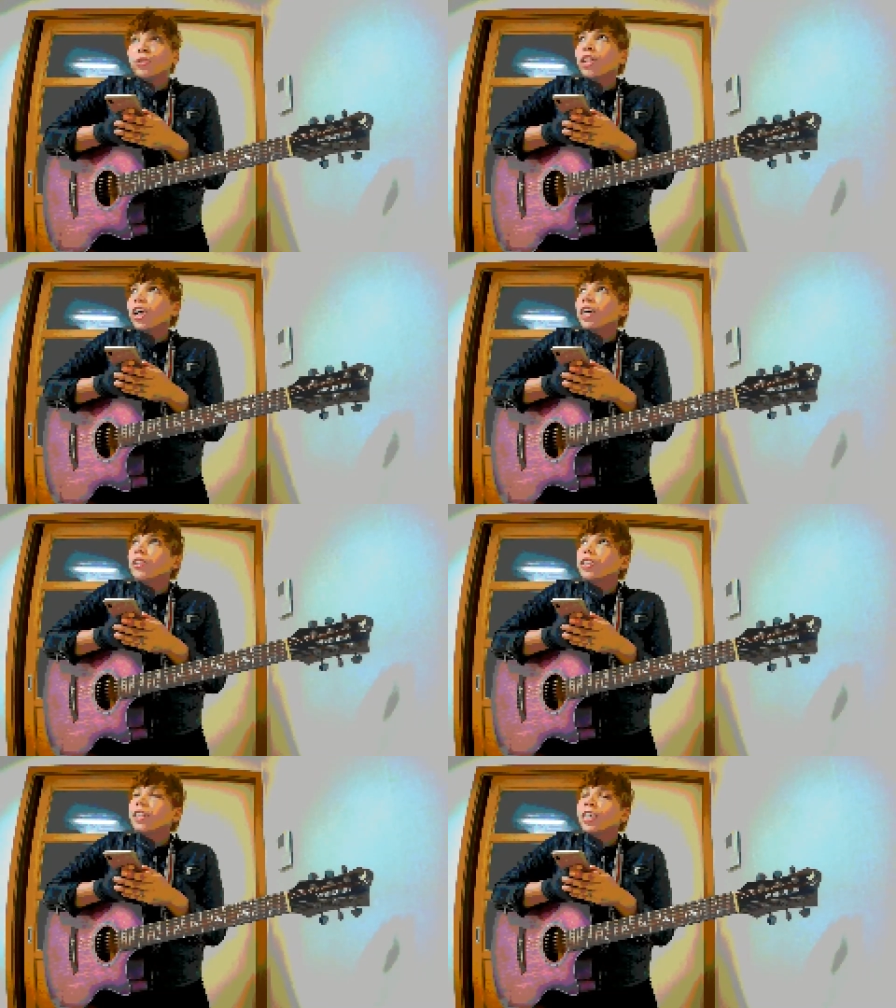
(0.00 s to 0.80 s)
Like I
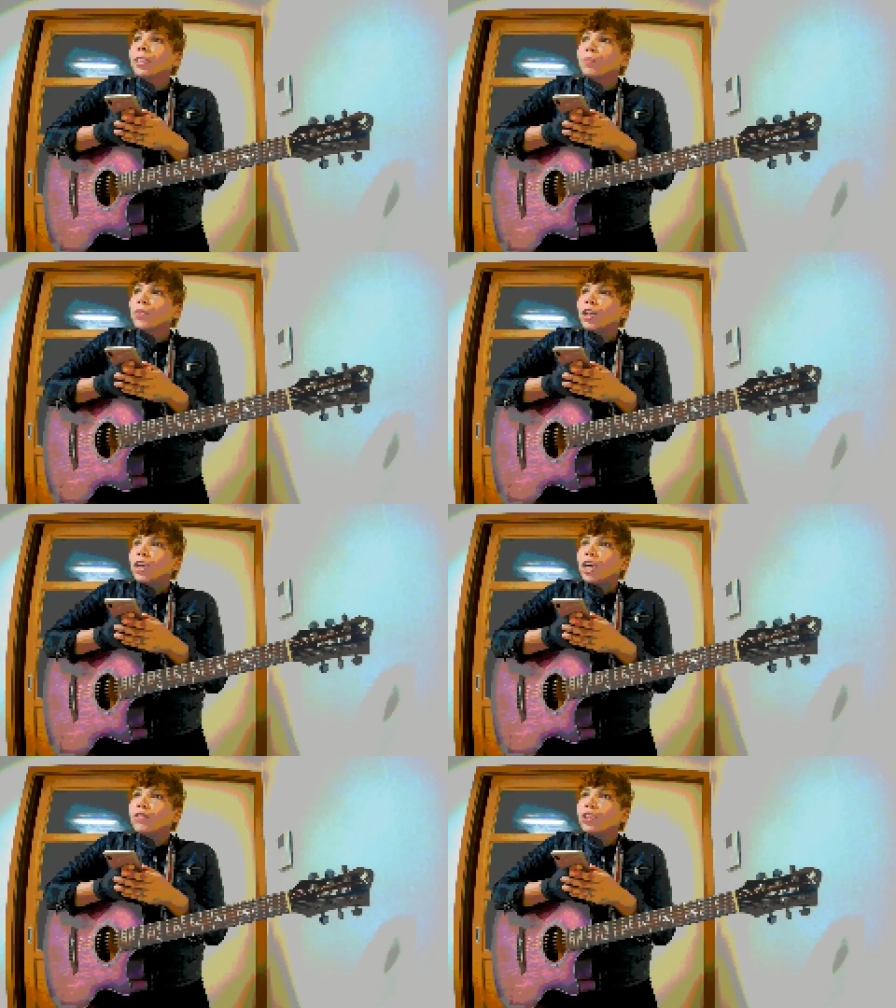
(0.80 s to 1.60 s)
think like
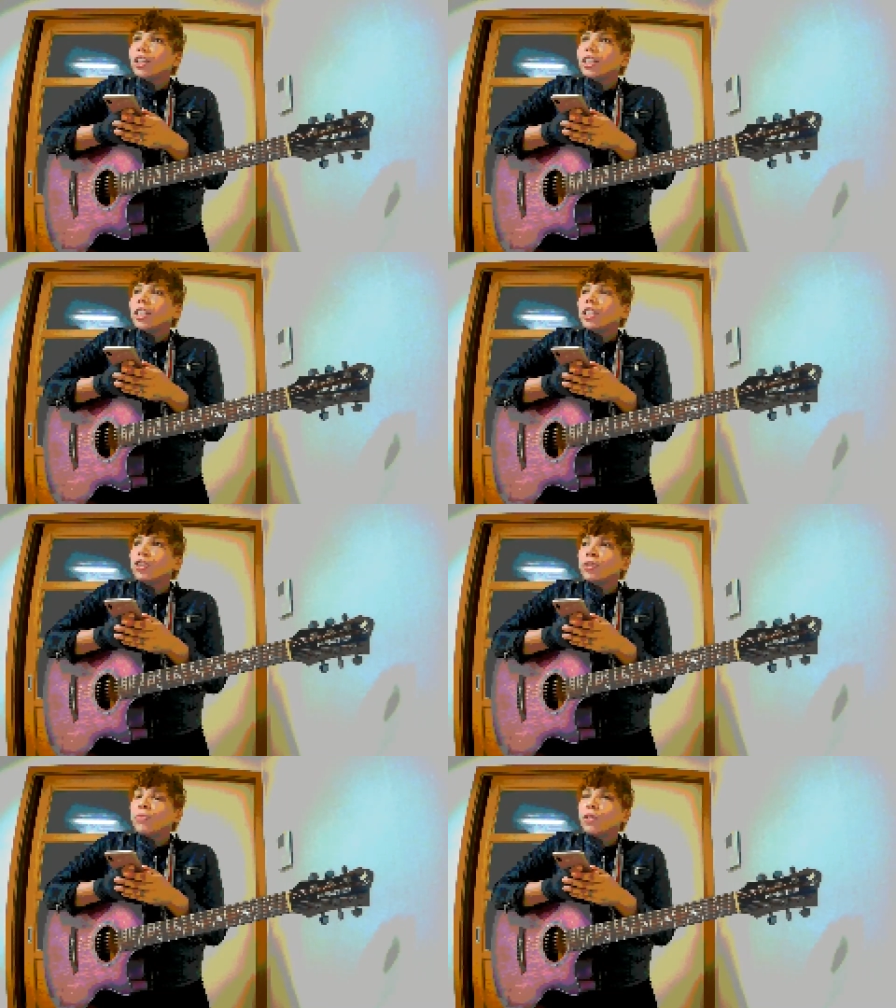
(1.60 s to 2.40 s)
if you look at the
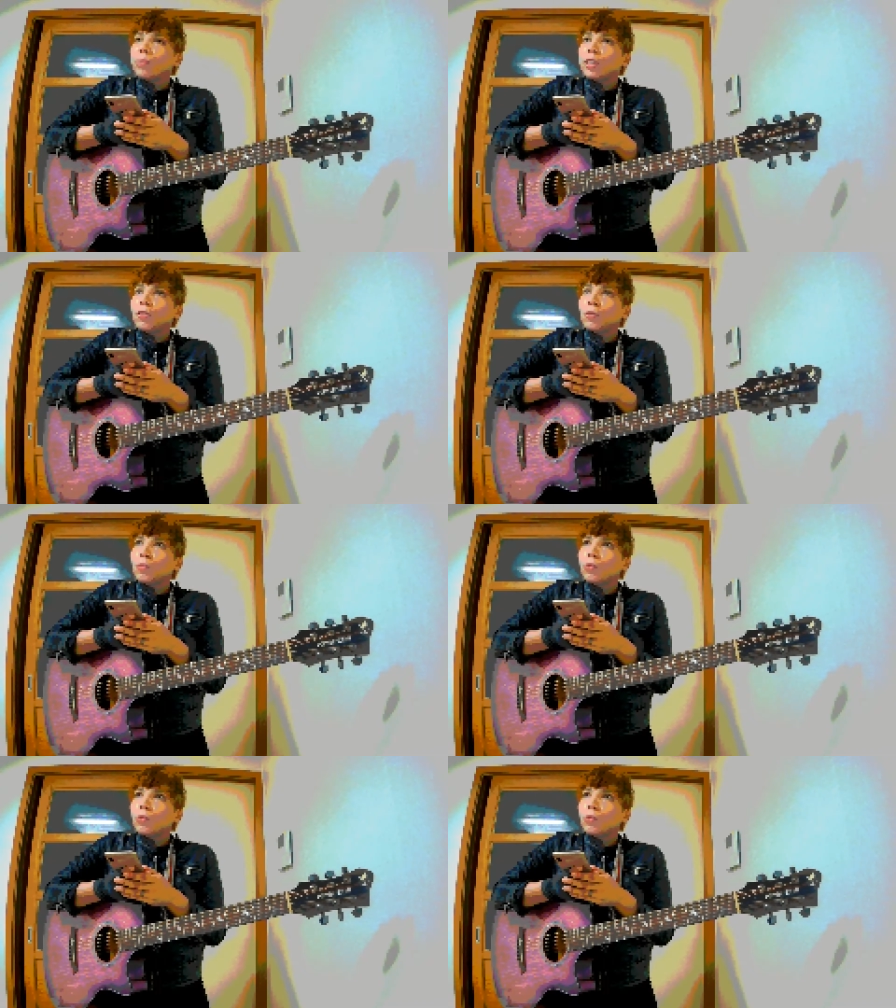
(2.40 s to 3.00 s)
history of humans,